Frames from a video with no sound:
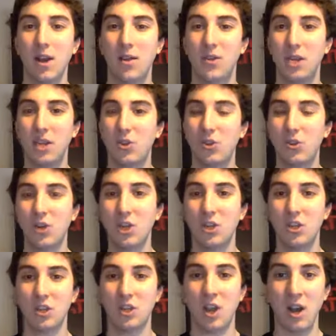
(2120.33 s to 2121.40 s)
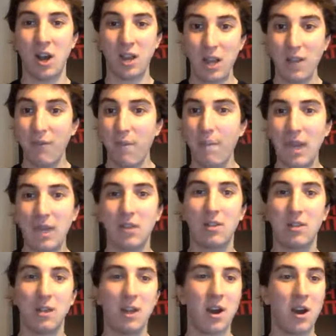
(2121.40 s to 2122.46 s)
these creatures are. Even bigger
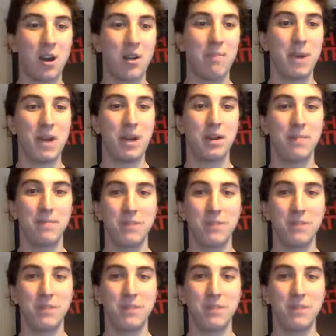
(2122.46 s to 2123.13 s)
than the Iron Man,